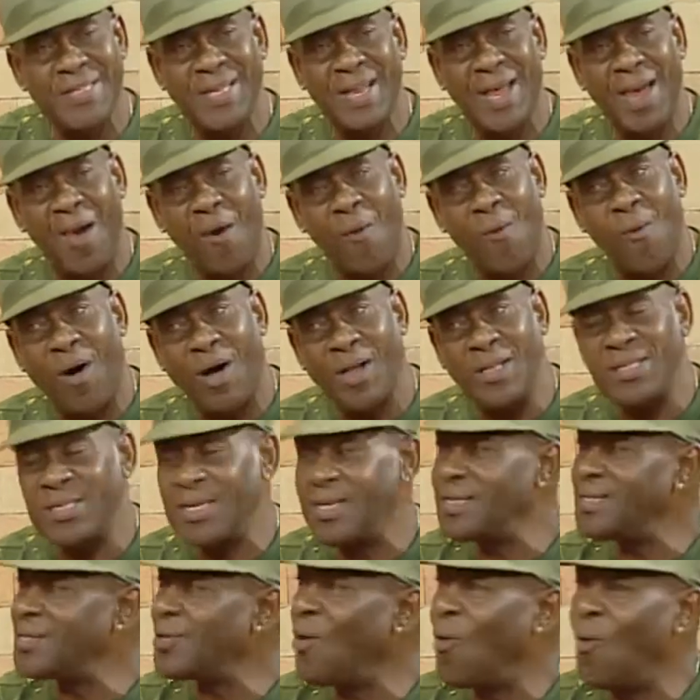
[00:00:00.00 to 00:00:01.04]
that I watch.
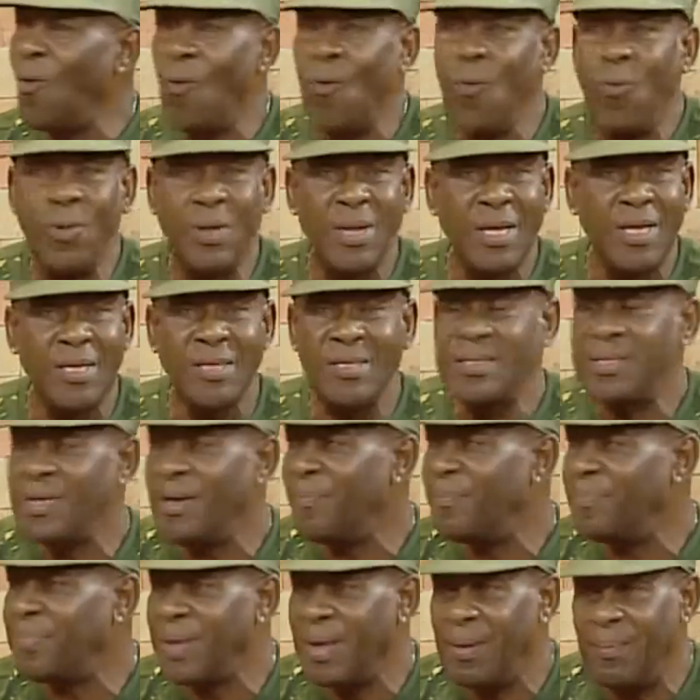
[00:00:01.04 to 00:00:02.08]
It's mm -hmm. only in
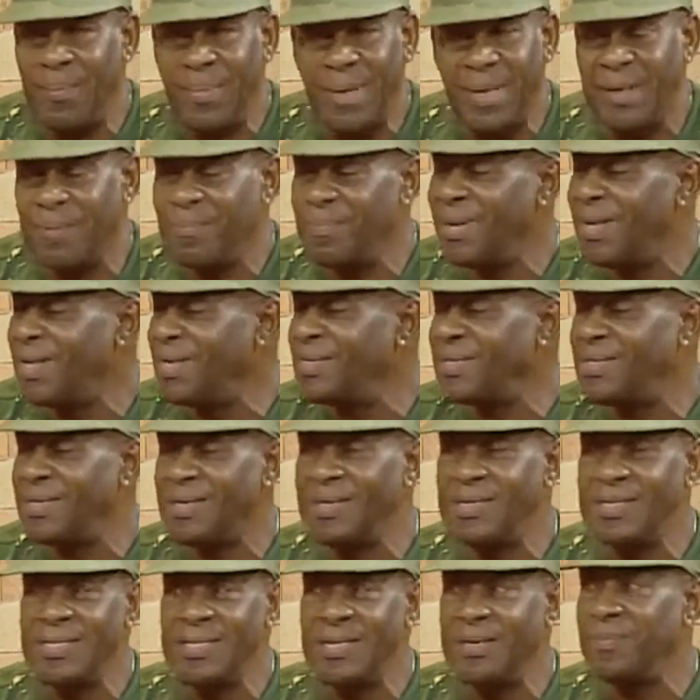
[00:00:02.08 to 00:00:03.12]
September that
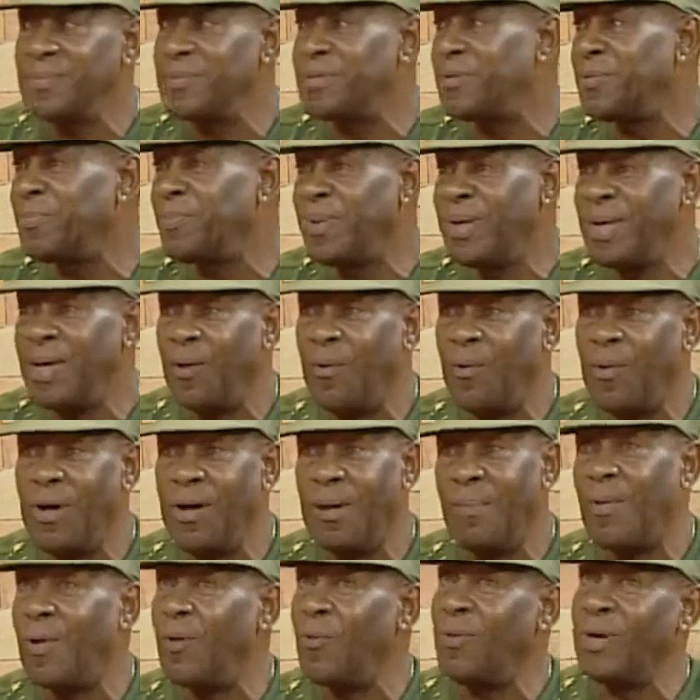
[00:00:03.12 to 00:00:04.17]
Belizean seems to be
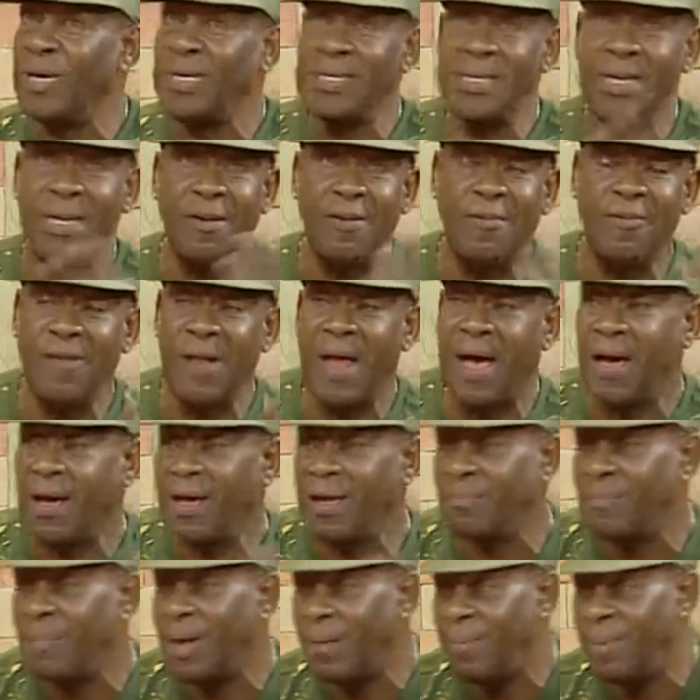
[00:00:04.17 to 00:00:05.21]
aware about raising your
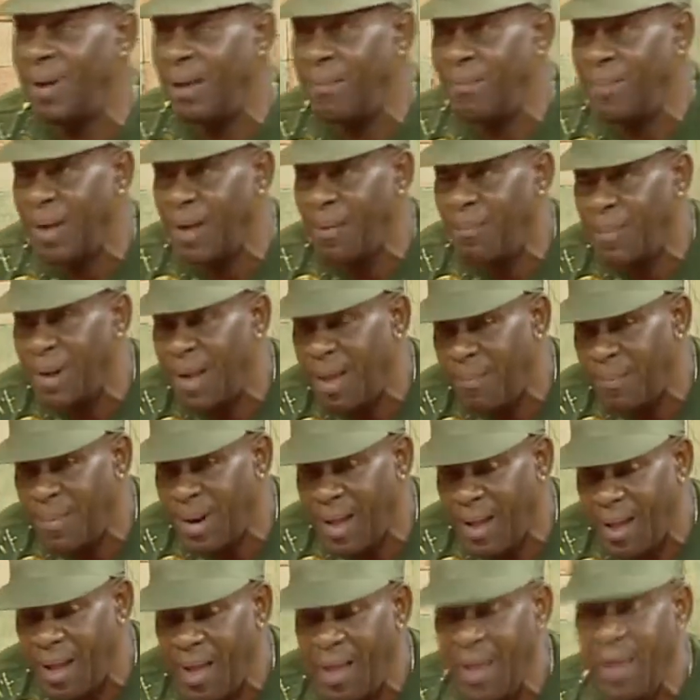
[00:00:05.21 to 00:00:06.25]
flag and blah, blah, blah, mm -hmm. blah, mm-hmm.
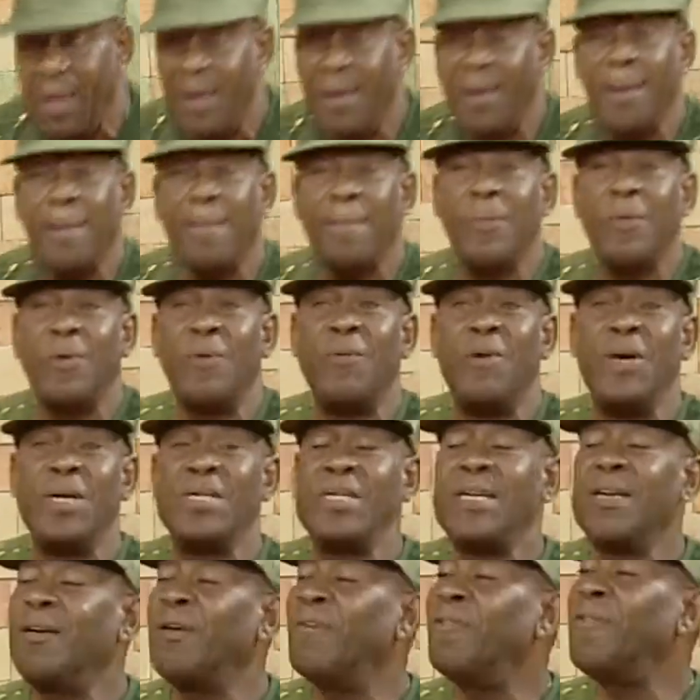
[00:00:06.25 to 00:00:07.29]
blah.
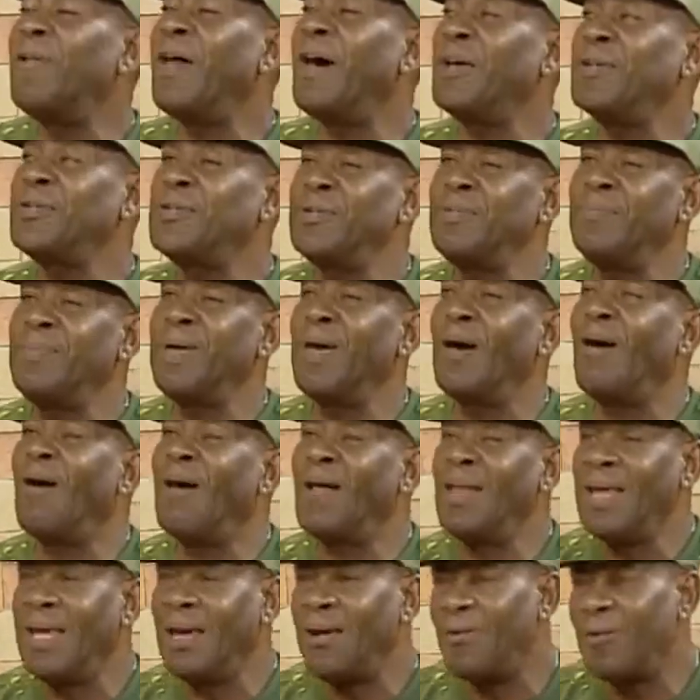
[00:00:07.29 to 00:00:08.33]
Raising your flag should be
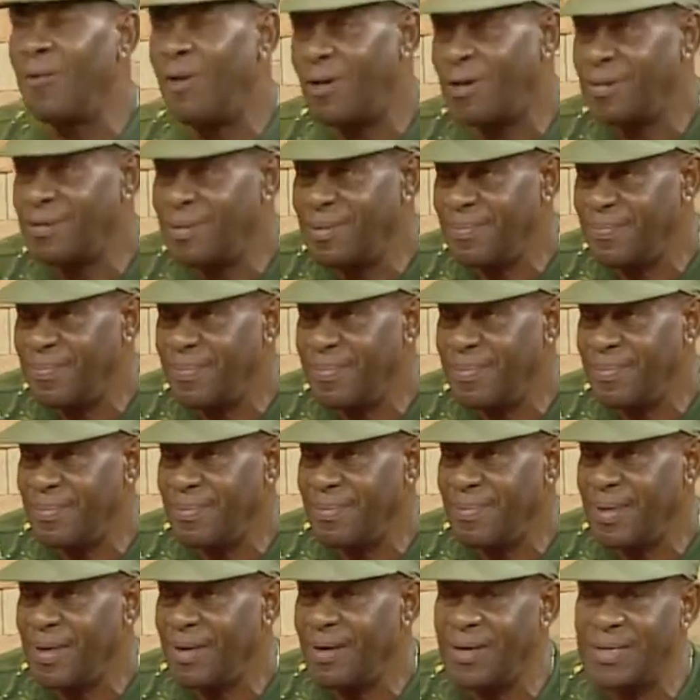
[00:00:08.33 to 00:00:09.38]
all year round mm
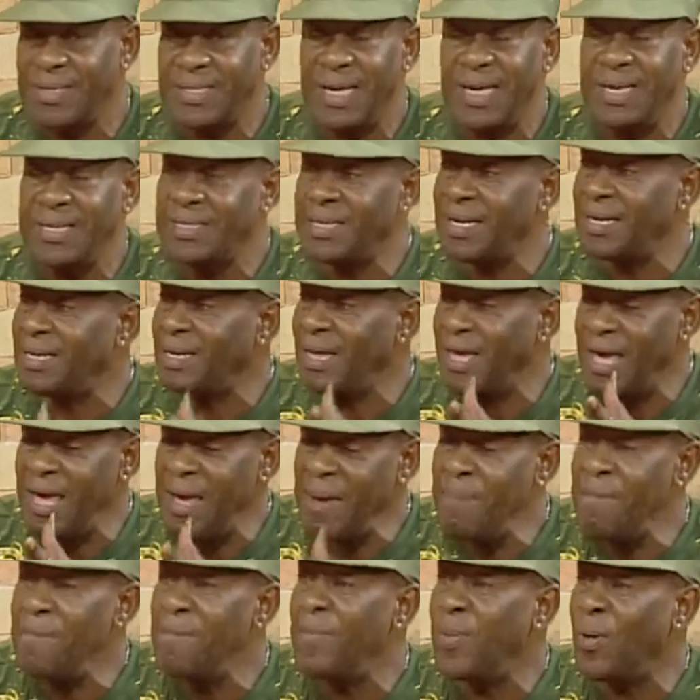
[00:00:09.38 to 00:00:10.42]
-hmm. because it's an
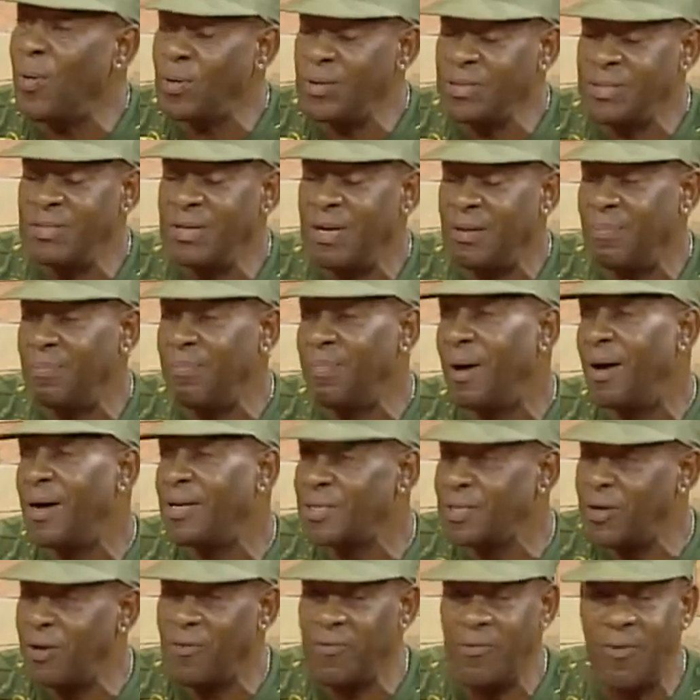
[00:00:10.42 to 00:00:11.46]
important
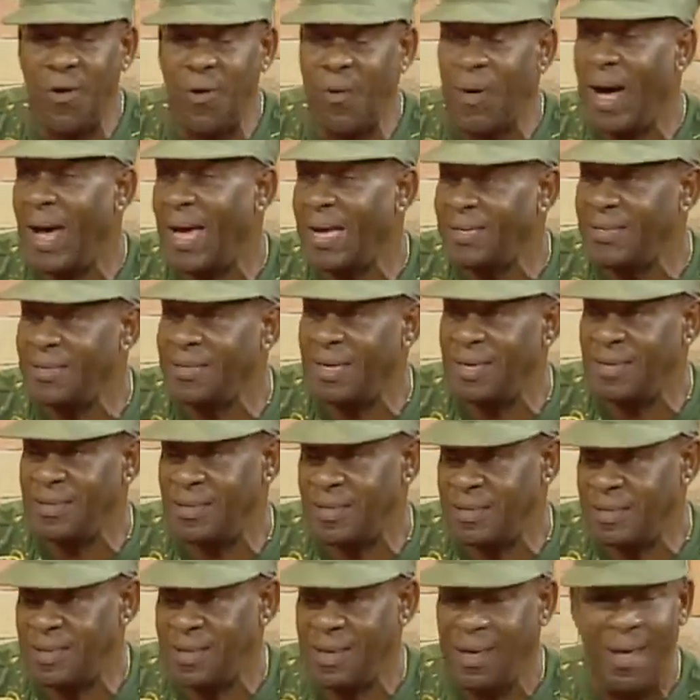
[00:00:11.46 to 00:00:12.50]
part of our
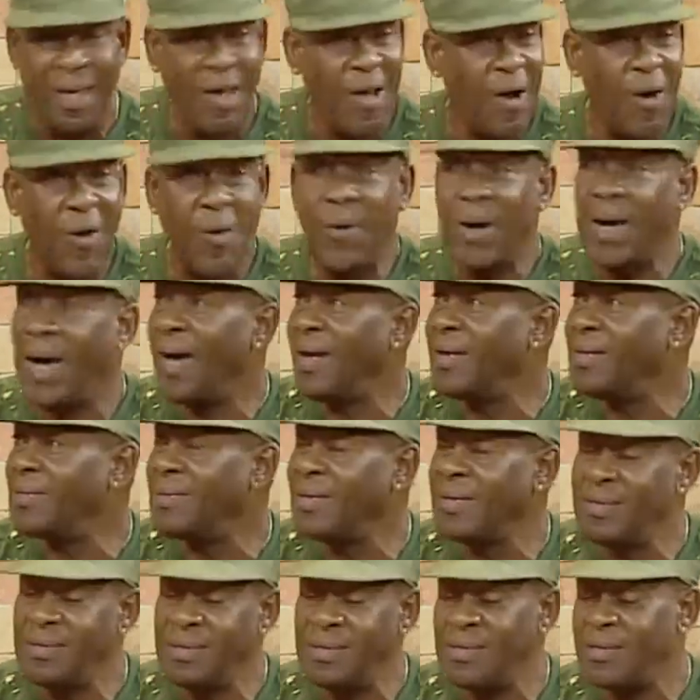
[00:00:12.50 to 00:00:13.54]
identity. Our
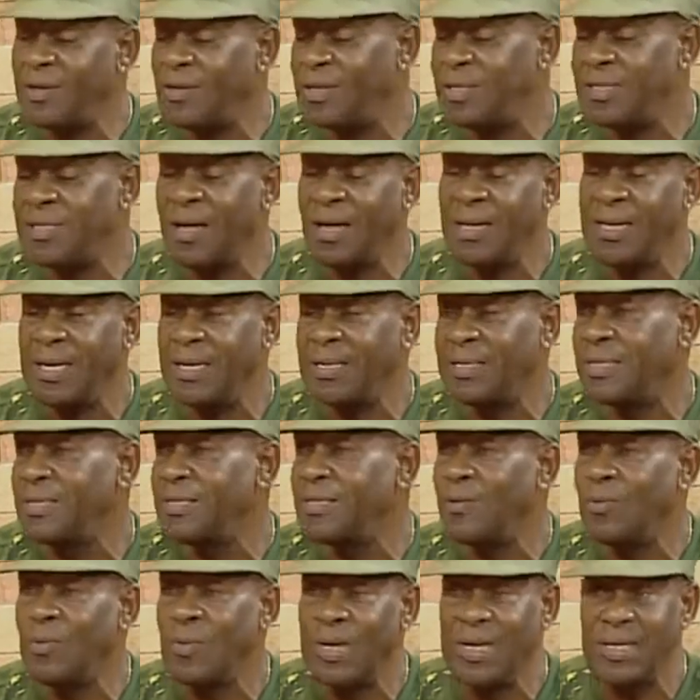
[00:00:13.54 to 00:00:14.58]
identity does not
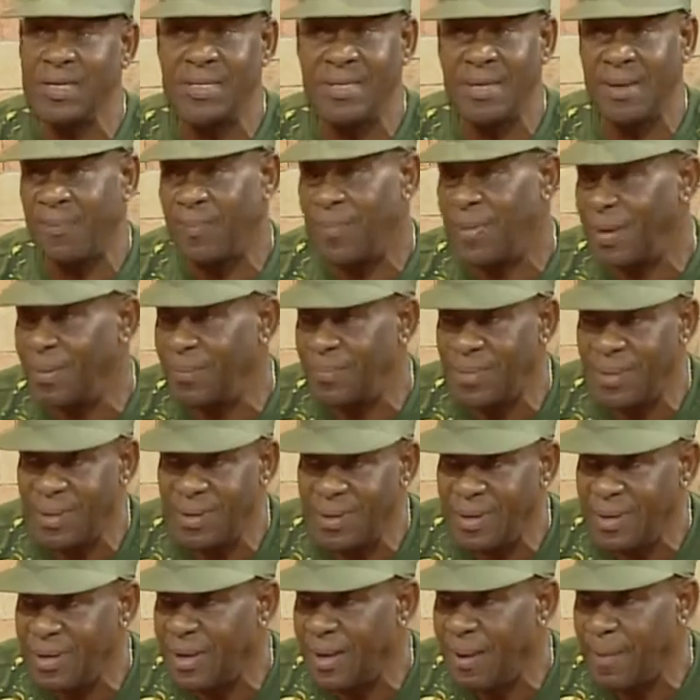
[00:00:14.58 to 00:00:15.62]
exist only in September.
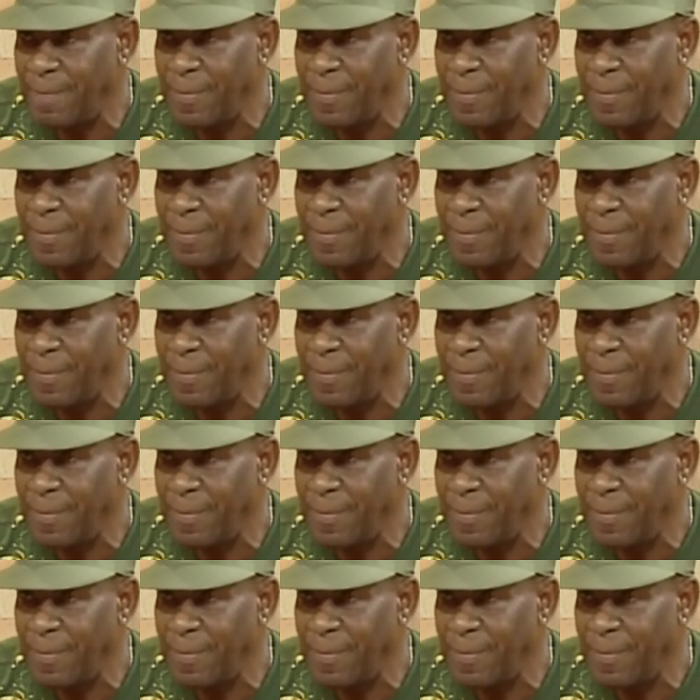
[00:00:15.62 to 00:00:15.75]
Yeah.